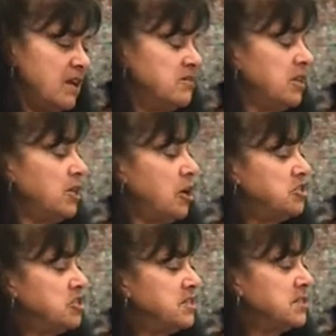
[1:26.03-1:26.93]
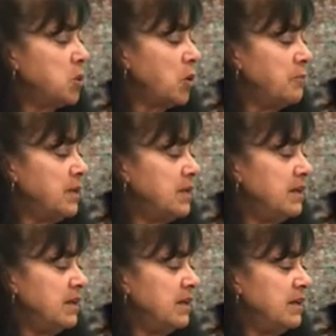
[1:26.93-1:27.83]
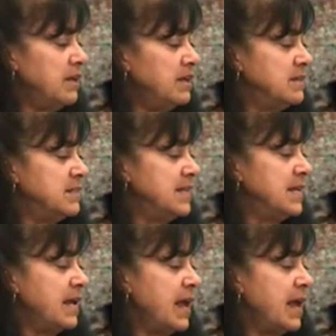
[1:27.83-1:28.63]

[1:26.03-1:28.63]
The largest scorpion is the